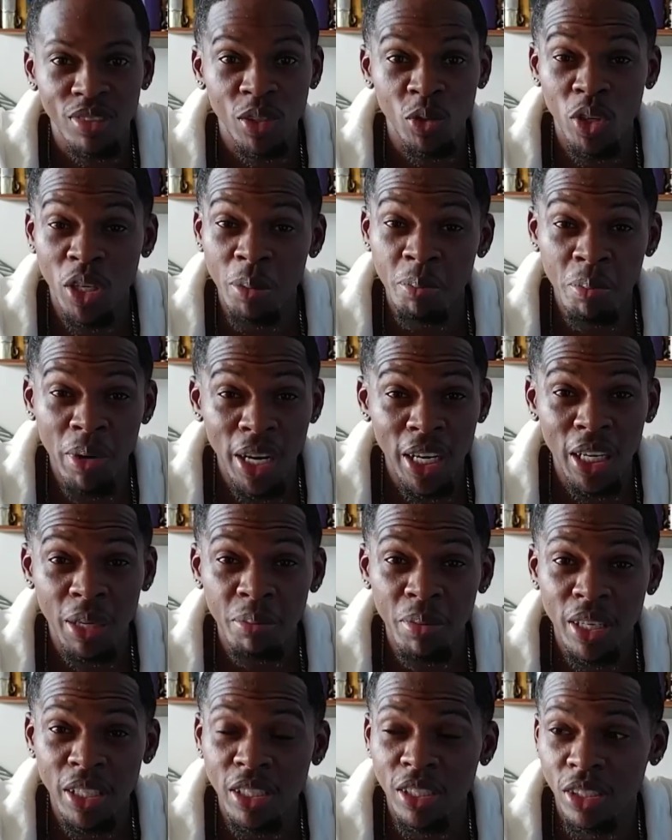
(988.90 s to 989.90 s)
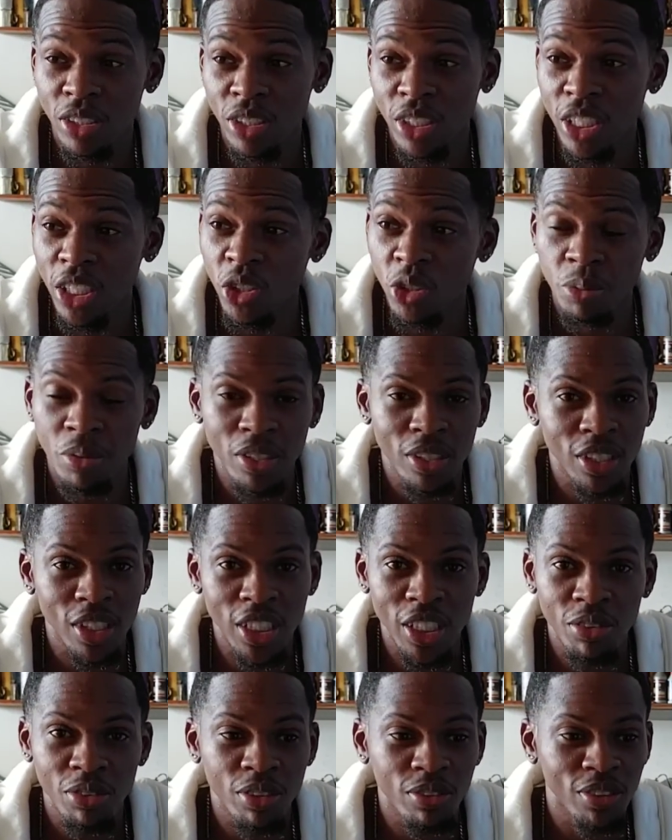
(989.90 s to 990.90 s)
When you buy that, I say, oh, John, I'm going to
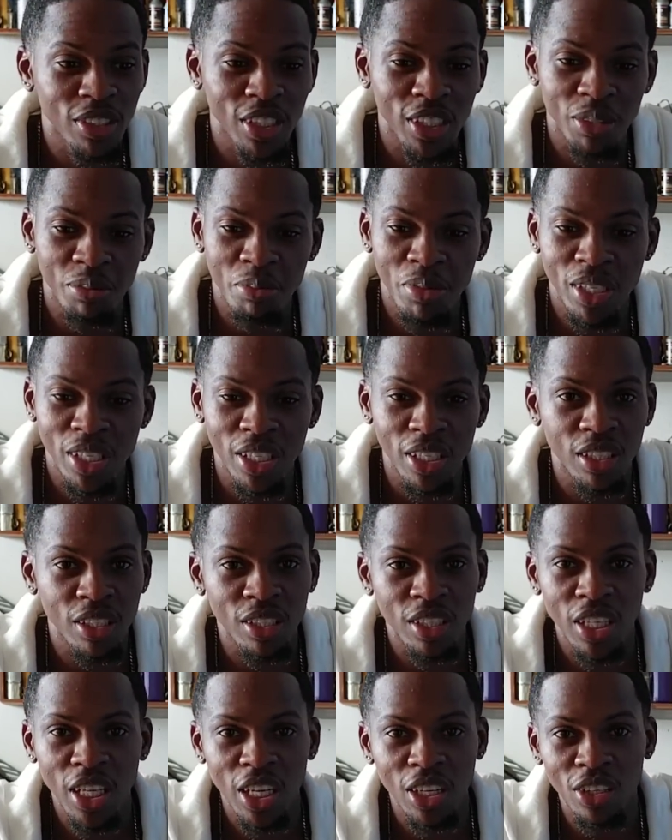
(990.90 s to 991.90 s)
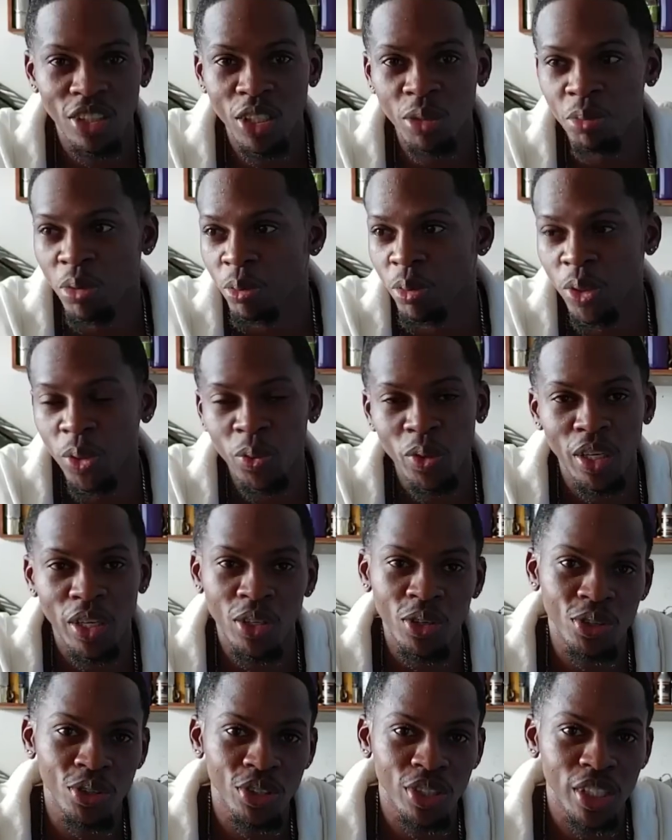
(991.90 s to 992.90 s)
D 15B. Can't go keep up anywhere on
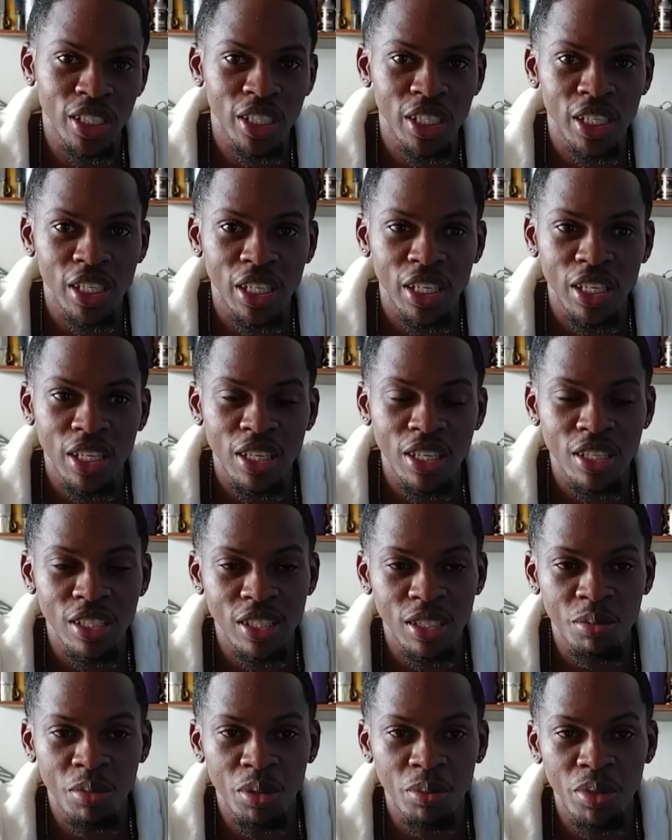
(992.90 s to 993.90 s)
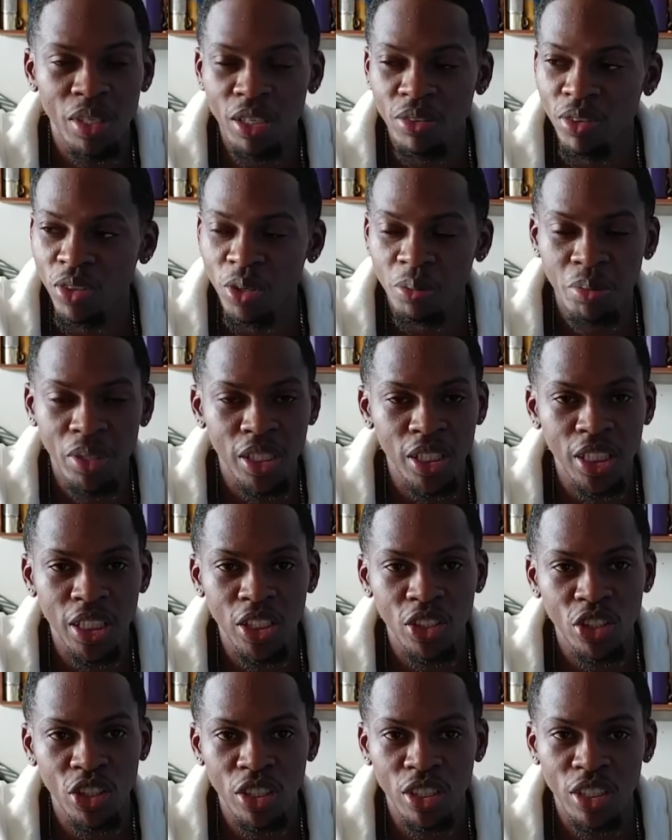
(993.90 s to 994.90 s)
the road. As I mean, if you got B
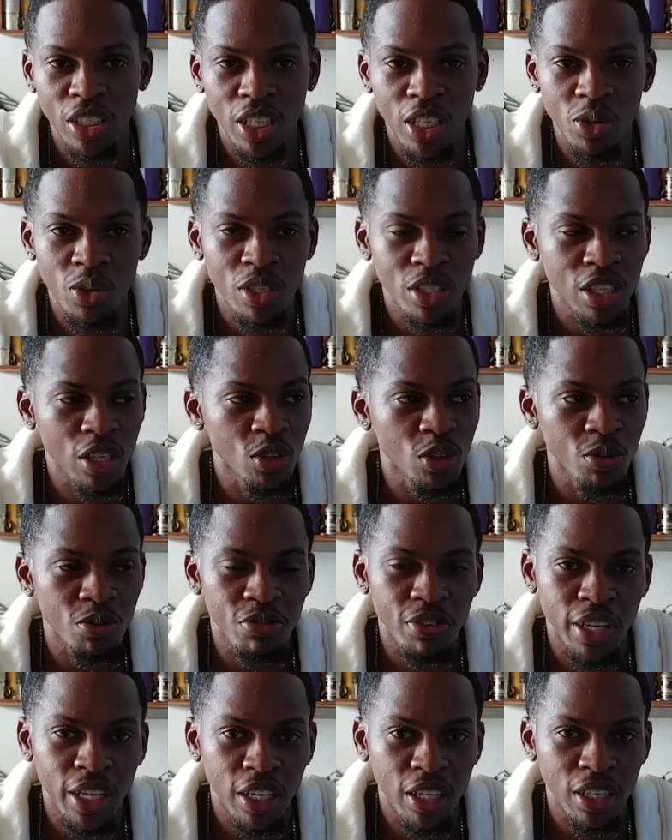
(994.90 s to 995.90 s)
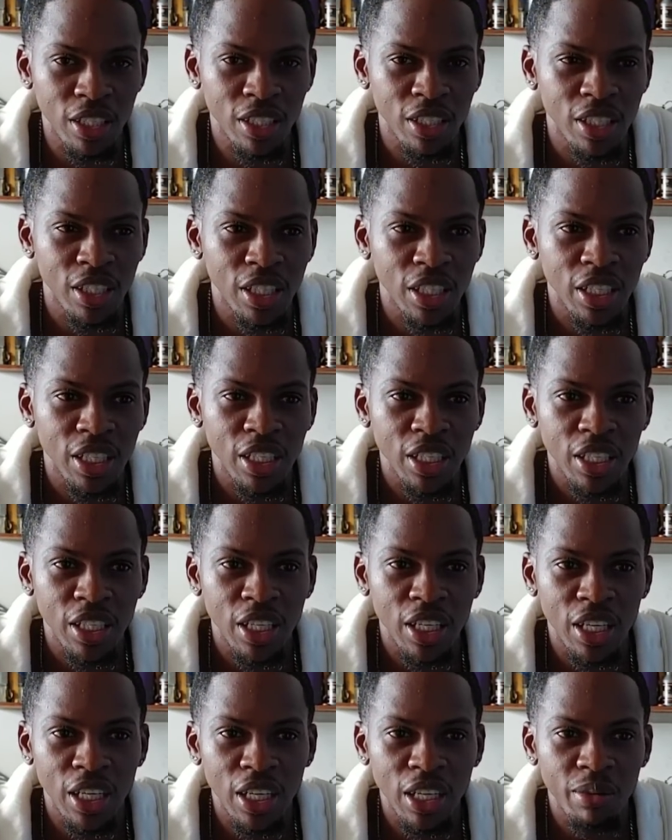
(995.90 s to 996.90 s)
series. Anyways, I couldn't find.
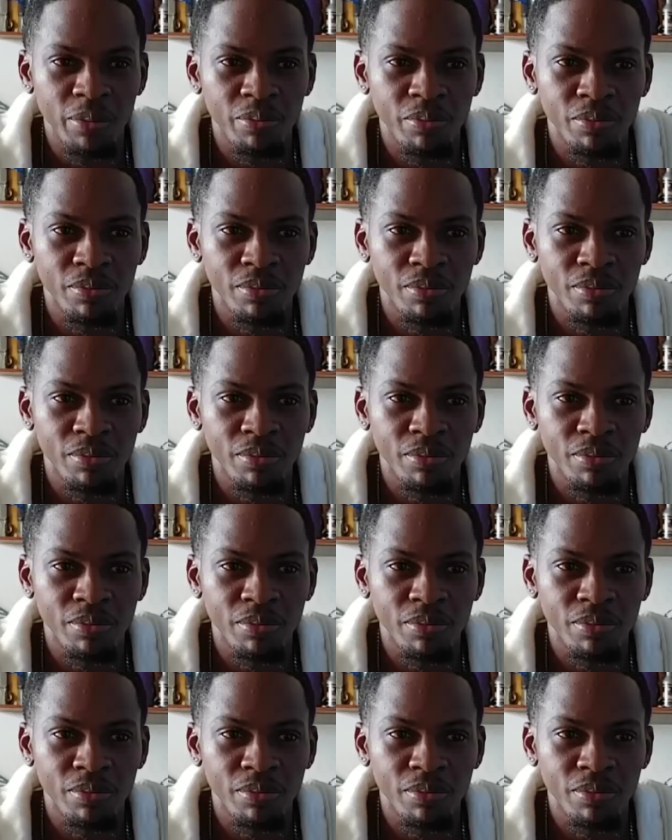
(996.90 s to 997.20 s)
I